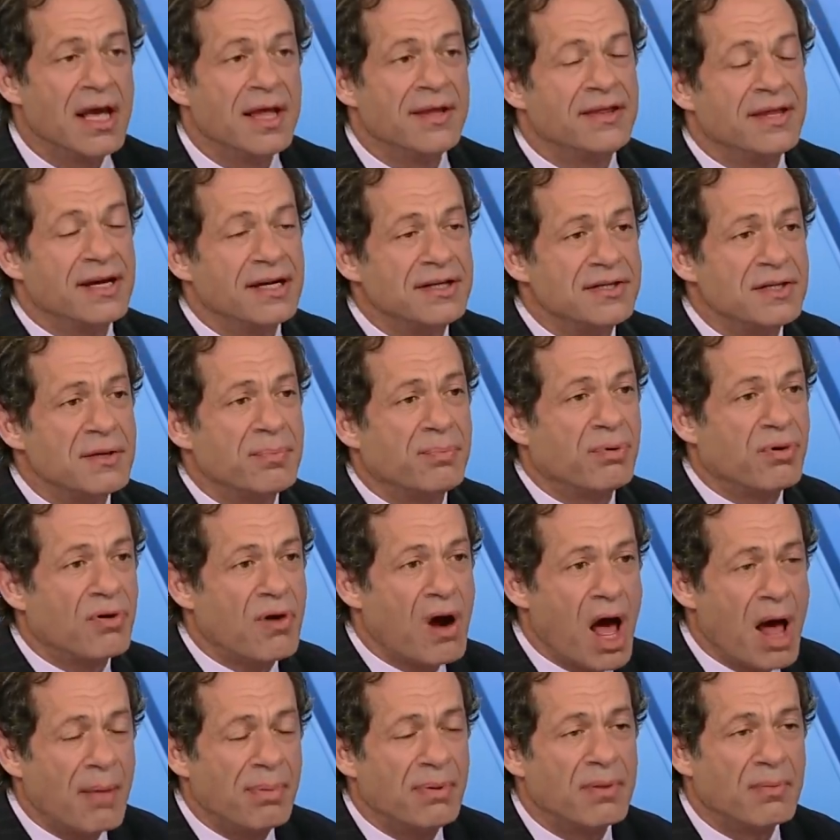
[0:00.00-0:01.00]
There's a
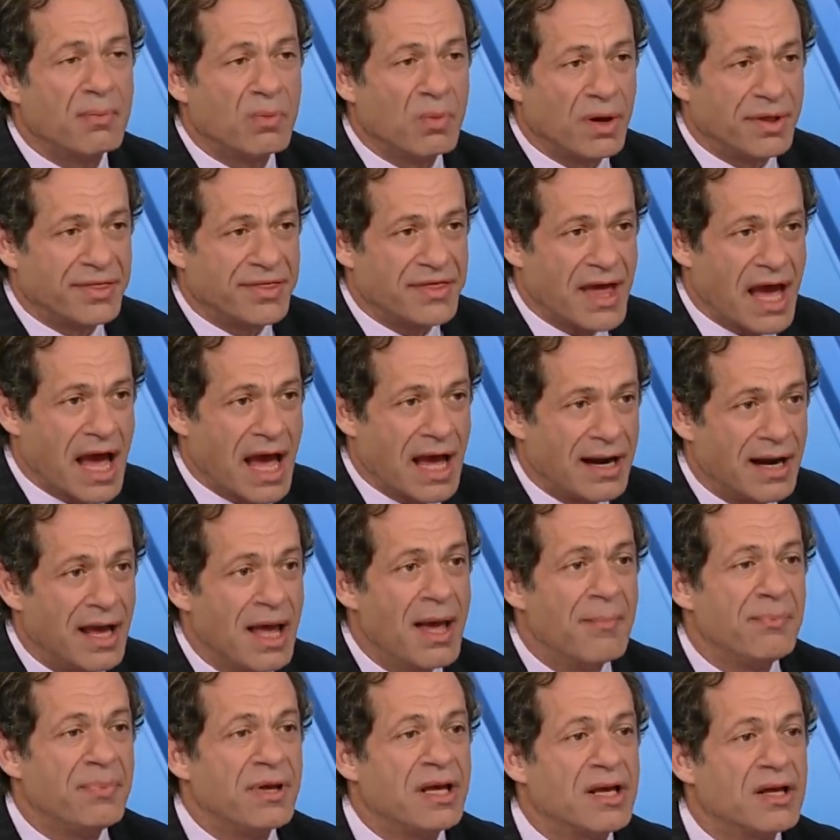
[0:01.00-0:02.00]
problem with that
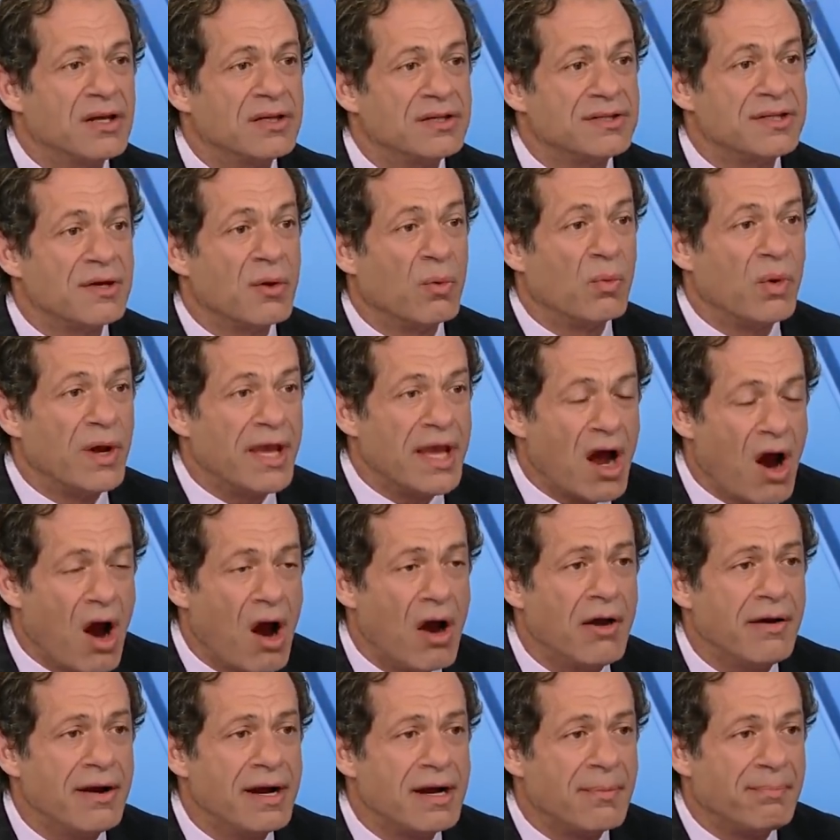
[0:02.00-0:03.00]
because we
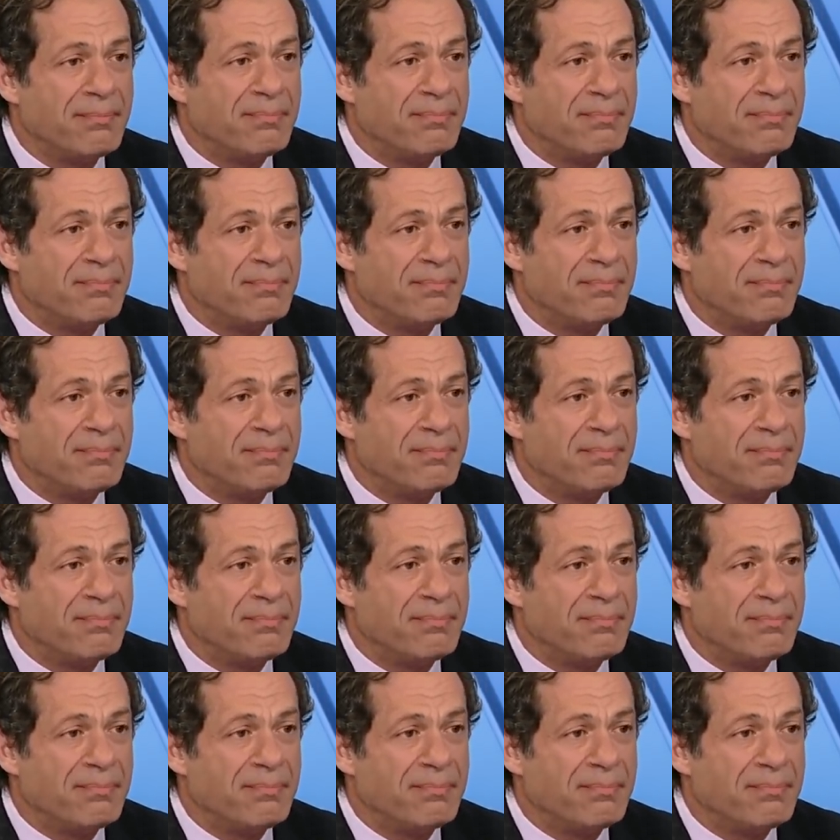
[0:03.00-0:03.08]
are in a